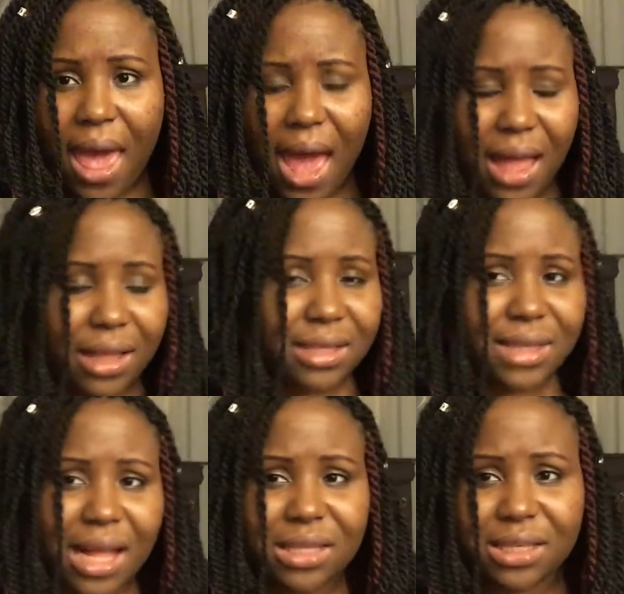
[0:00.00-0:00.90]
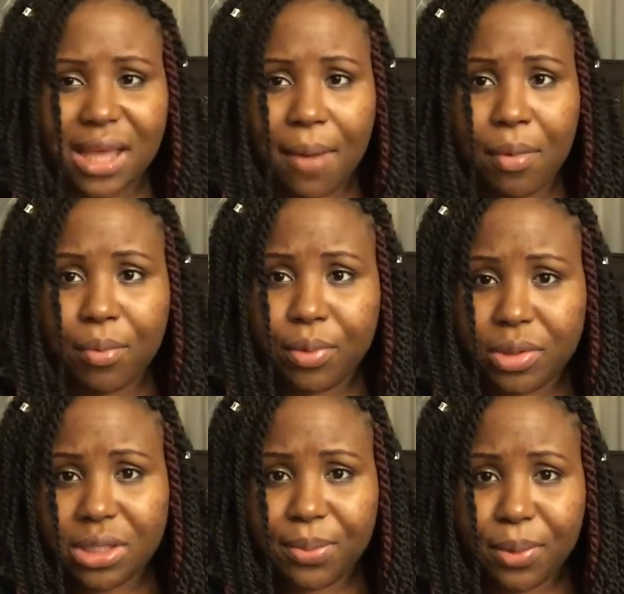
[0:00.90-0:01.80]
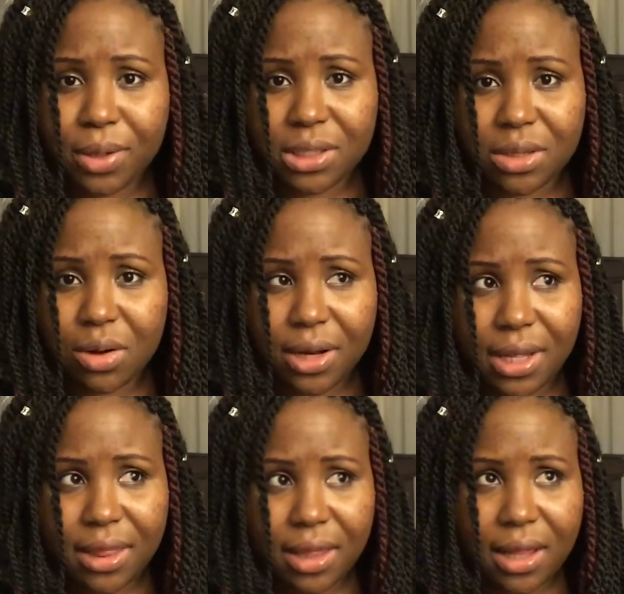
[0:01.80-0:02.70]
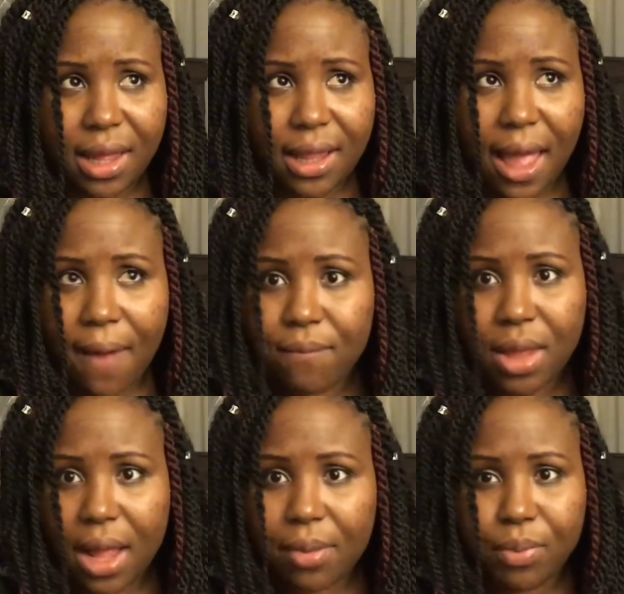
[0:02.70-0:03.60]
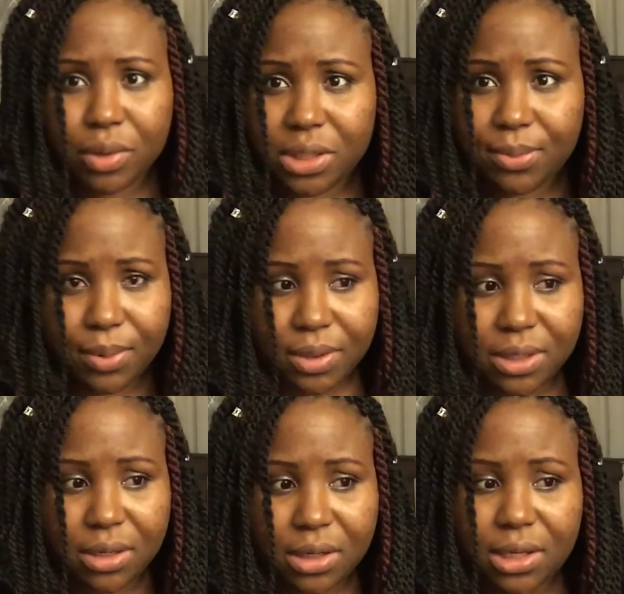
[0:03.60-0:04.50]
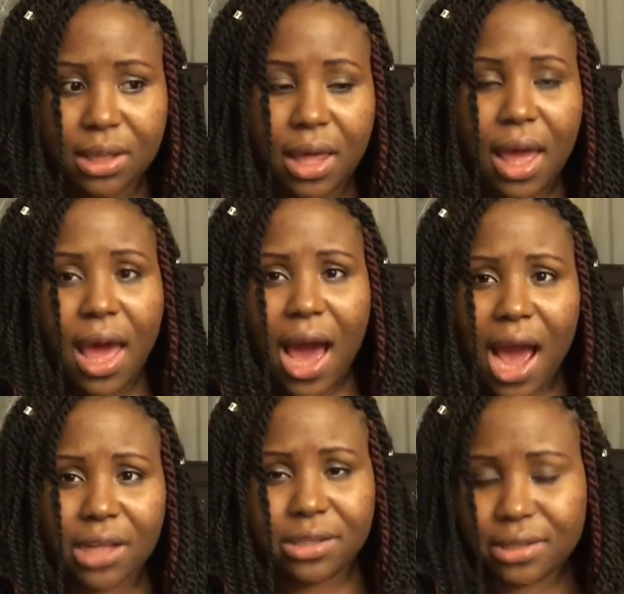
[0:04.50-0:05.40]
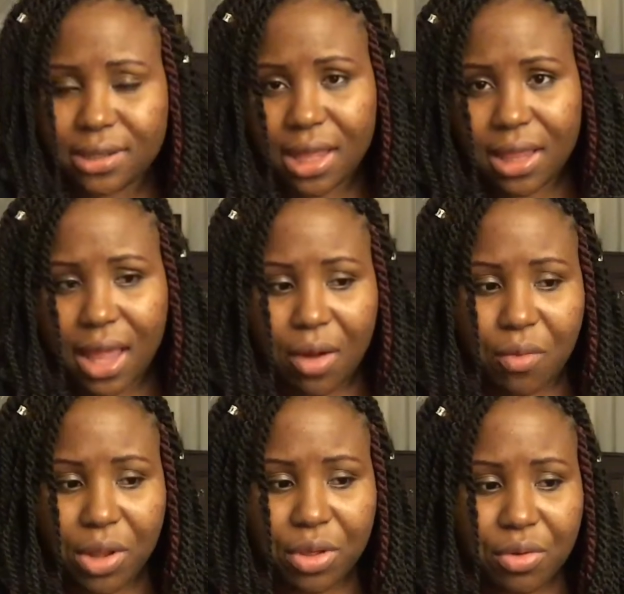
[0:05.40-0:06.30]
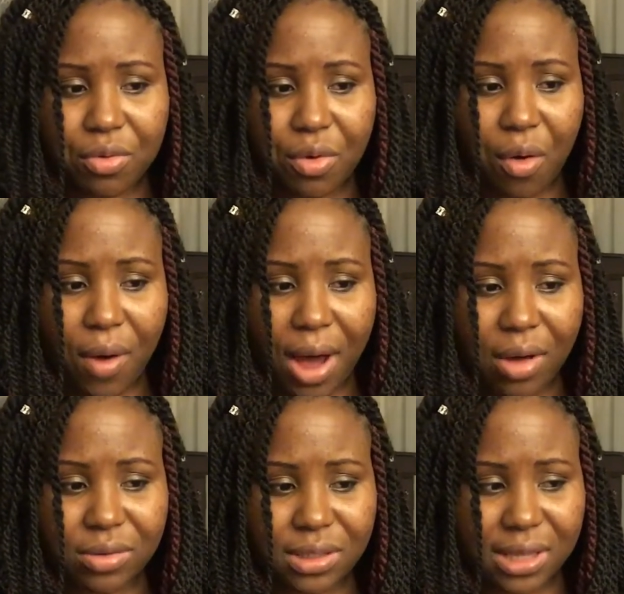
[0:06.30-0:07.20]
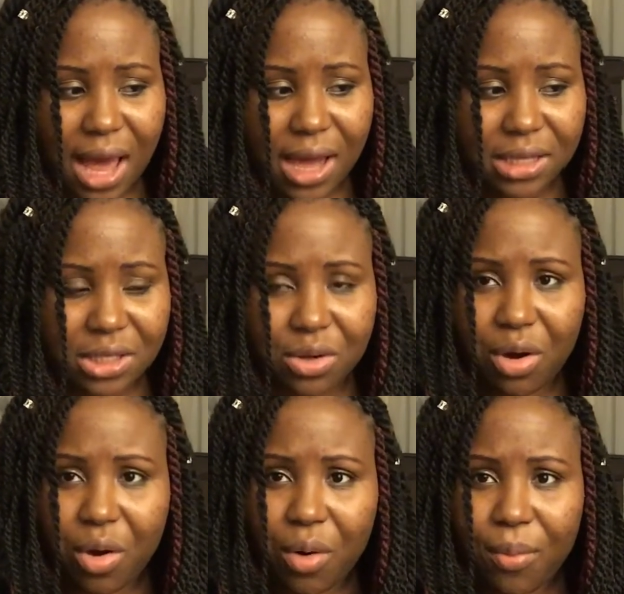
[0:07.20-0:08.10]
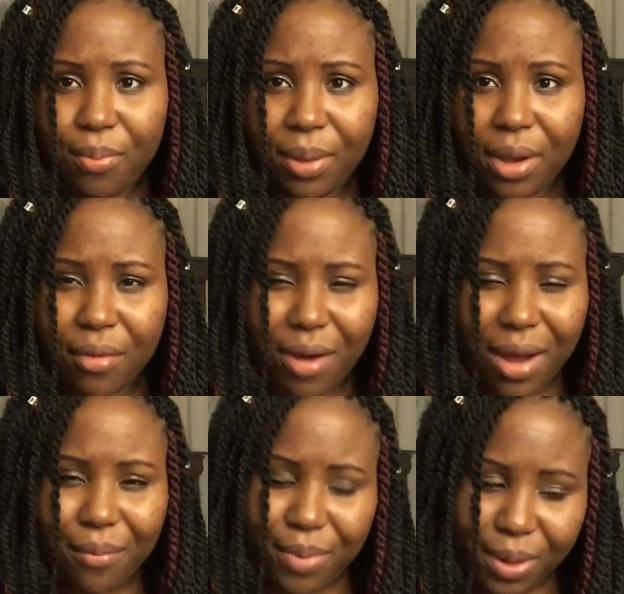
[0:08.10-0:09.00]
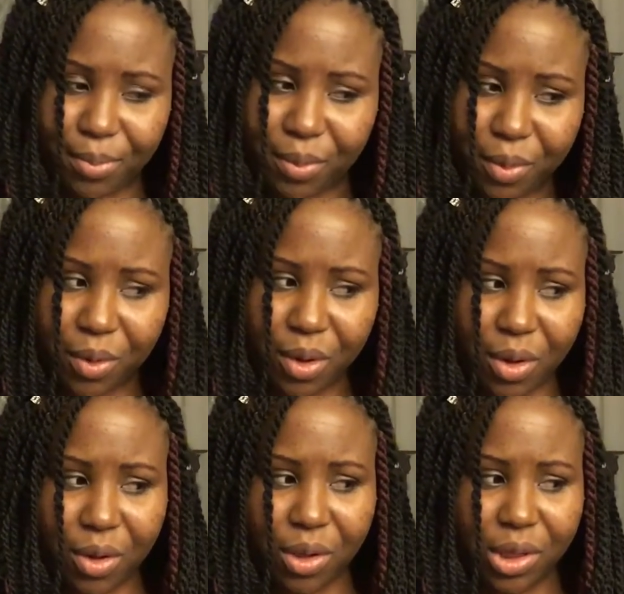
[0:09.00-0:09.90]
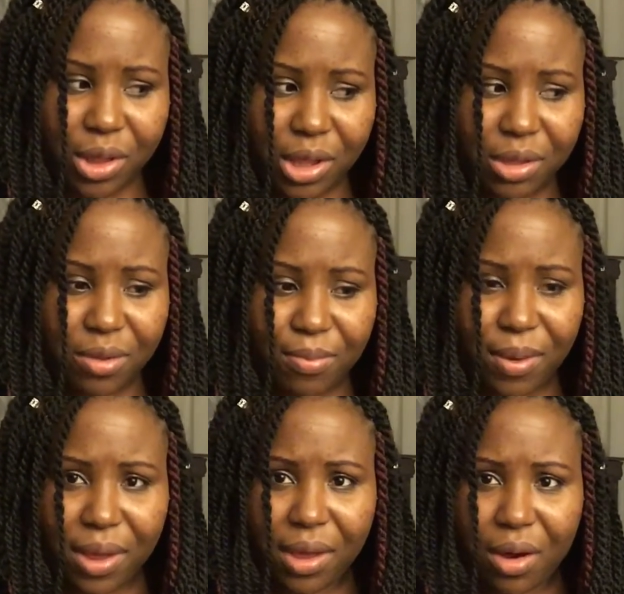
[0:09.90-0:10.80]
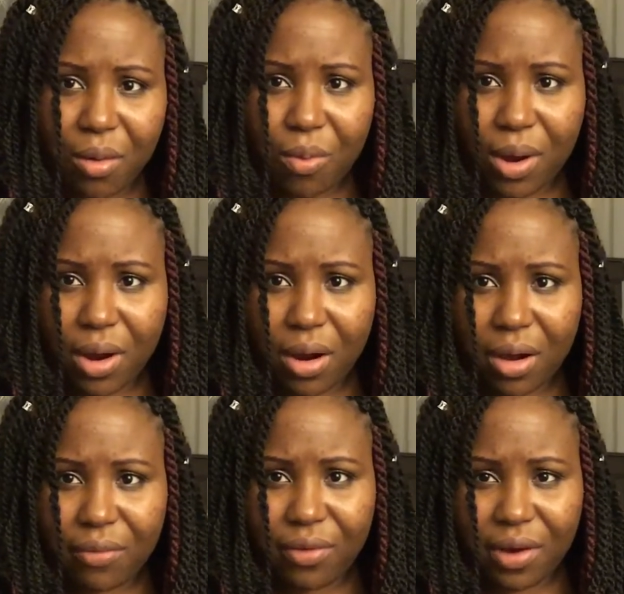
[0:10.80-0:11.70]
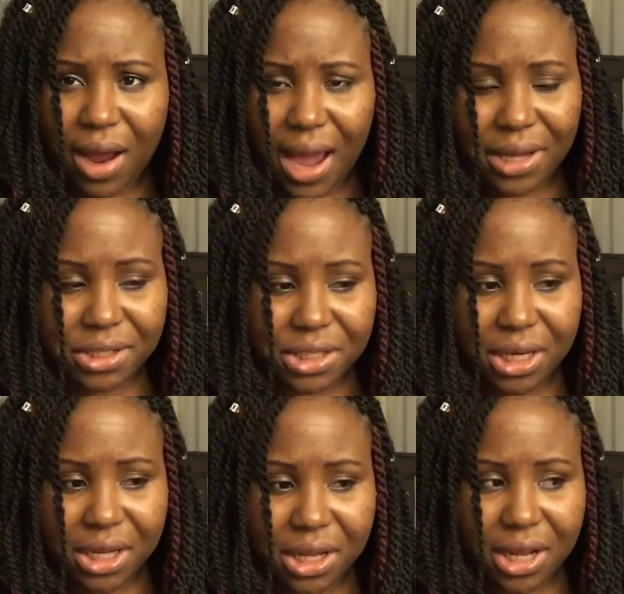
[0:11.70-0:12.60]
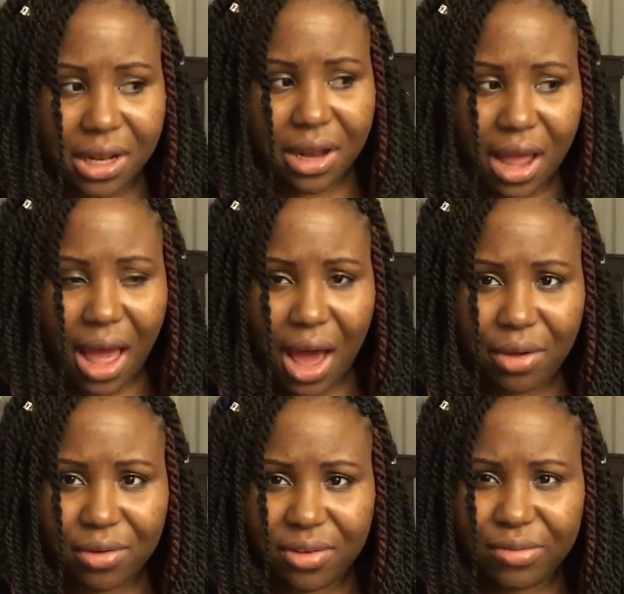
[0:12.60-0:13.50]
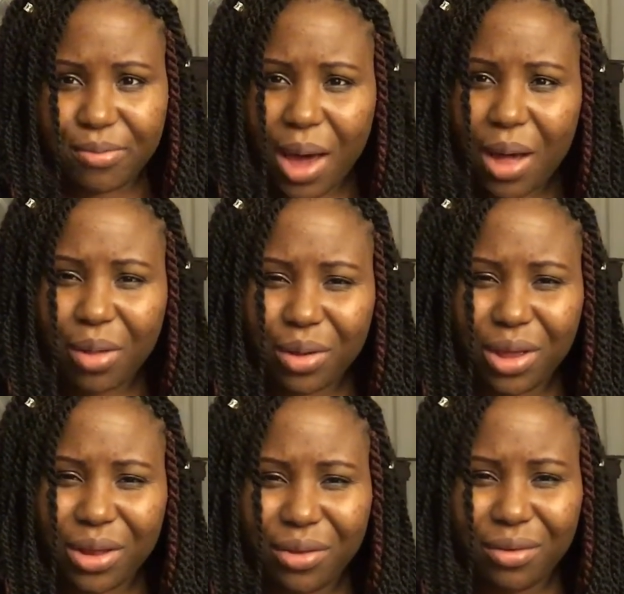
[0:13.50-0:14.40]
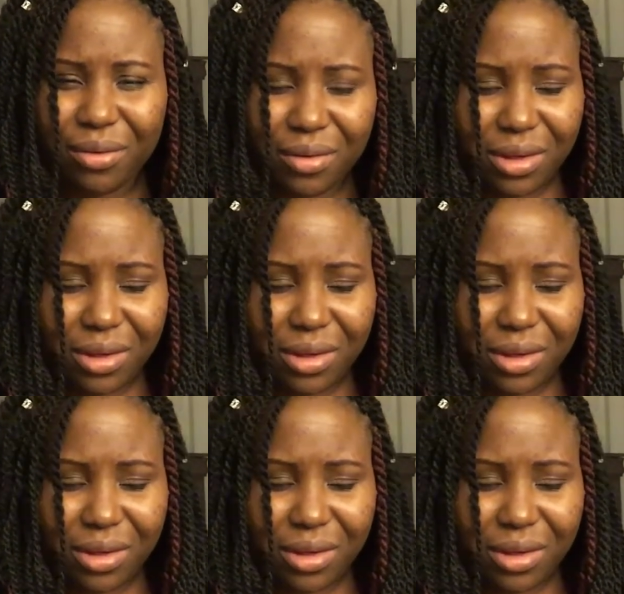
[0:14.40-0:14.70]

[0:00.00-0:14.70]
and it's not to say I'm a bougie person or anything like that. I'm not a bougie person or anything. I just think that when you go outside to go be around people, you need to be aware of your hygiene and how you smell and